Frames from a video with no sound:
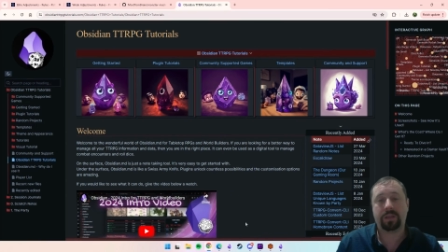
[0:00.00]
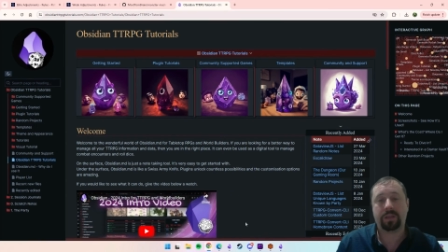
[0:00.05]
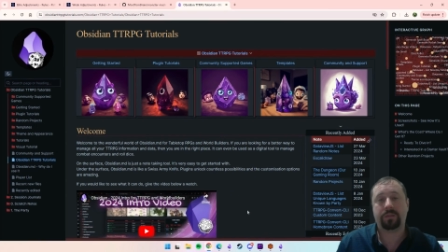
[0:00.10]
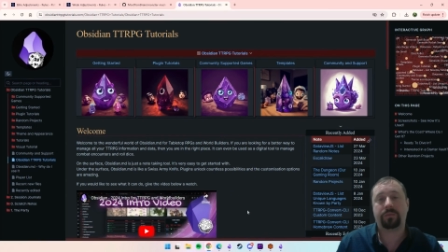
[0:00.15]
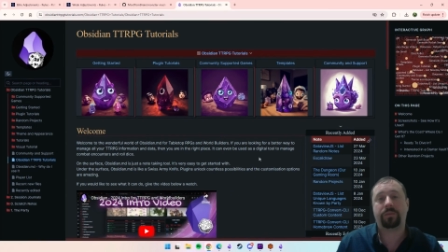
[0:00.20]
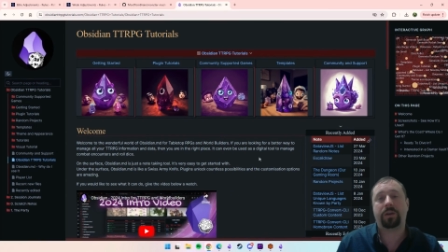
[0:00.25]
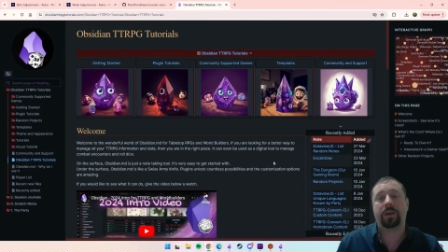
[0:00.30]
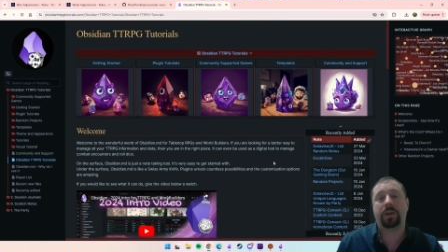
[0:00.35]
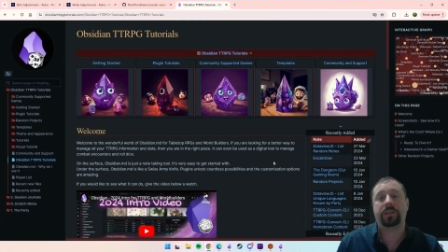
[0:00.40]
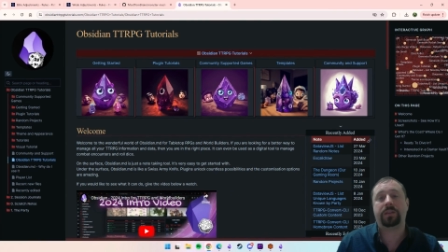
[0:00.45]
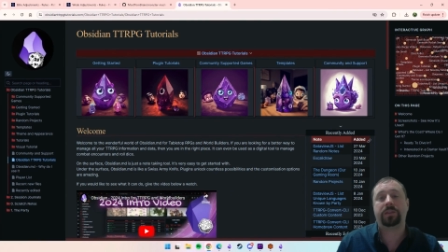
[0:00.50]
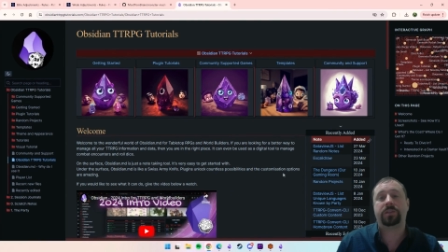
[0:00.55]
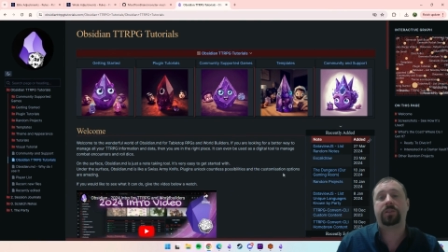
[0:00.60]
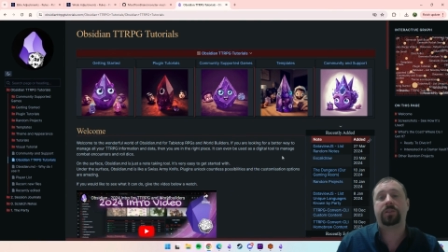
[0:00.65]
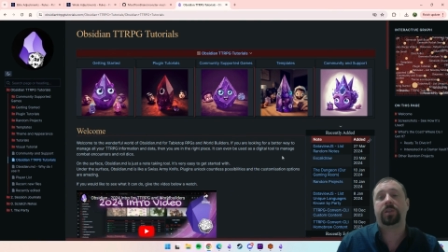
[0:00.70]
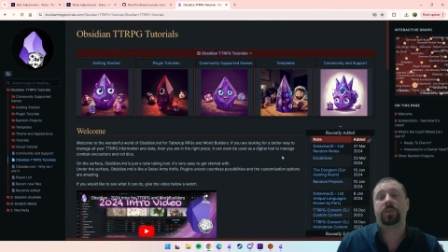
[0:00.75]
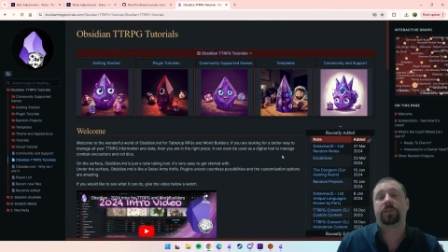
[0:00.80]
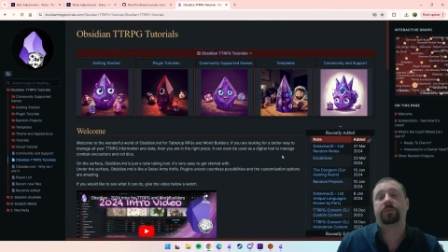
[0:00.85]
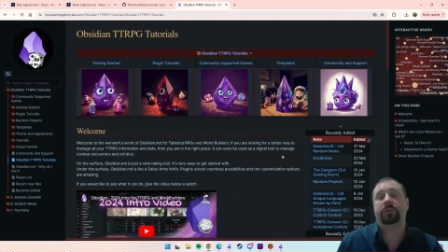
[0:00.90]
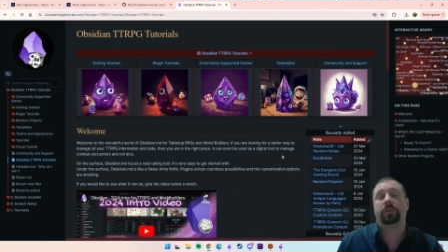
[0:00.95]
you find this
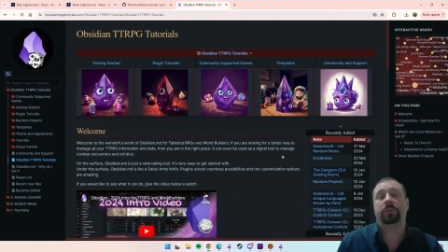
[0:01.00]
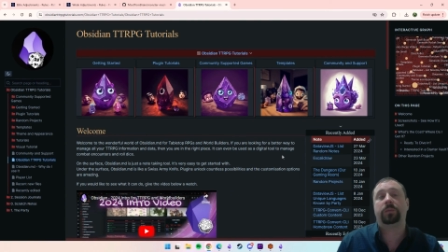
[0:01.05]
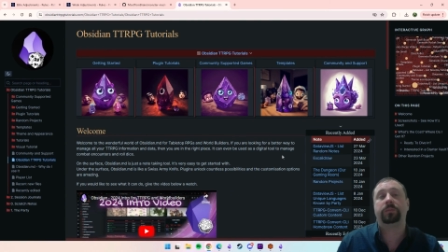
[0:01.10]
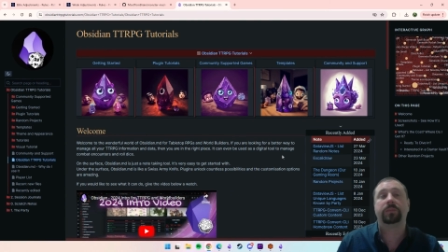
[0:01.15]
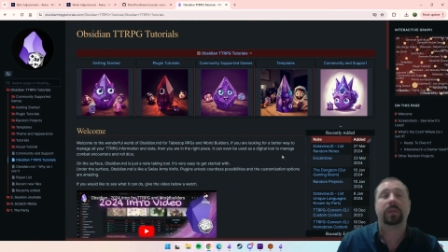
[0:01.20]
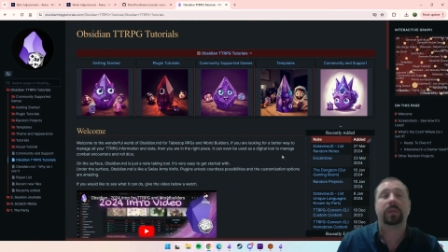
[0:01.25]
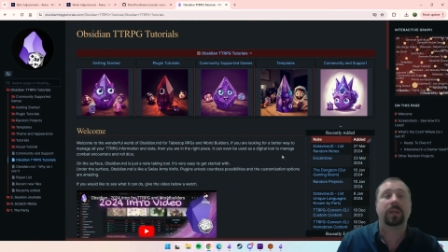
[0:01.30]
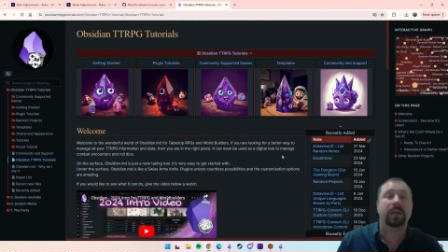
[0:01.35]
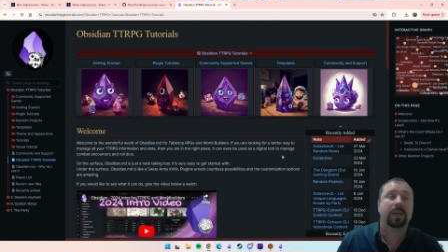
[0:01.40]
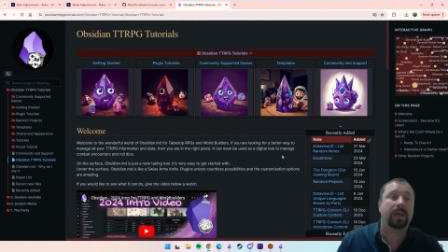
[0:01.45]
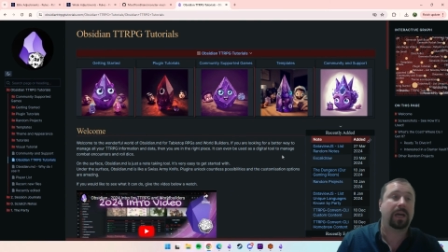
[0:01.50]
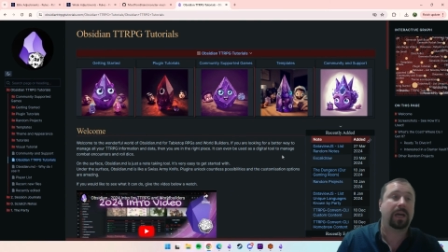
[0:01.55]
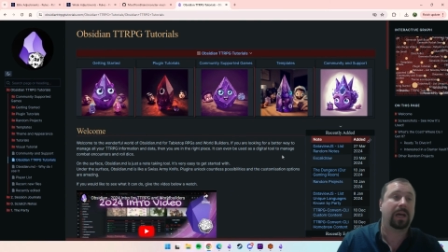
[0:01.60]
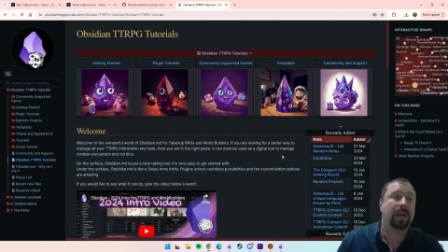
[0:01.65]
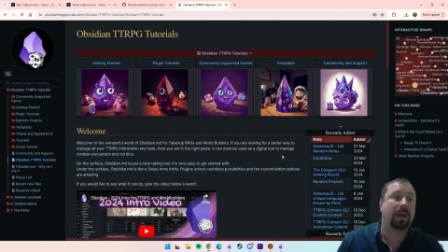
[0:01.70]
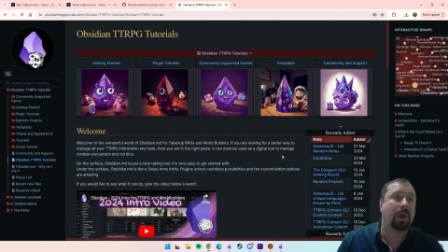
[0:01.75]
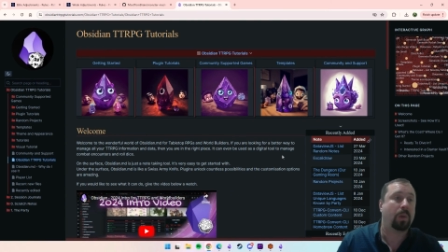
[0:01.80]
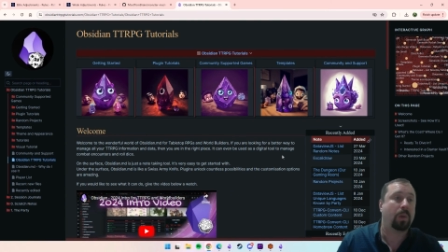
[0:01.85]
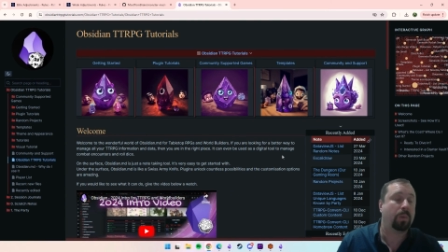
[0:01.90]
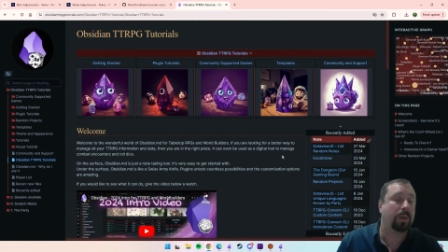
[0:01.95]
useful.
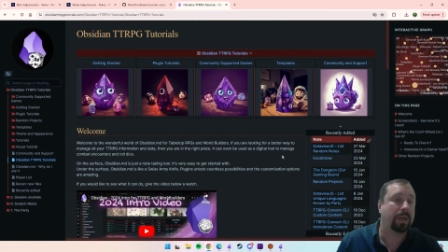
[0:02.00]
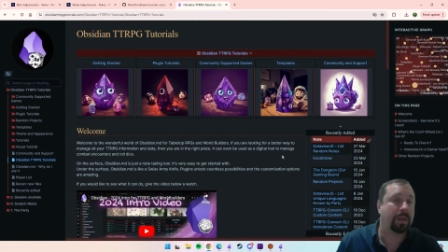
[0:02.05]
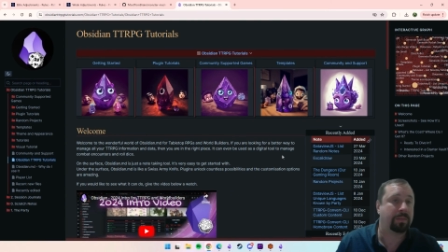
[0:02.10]
I will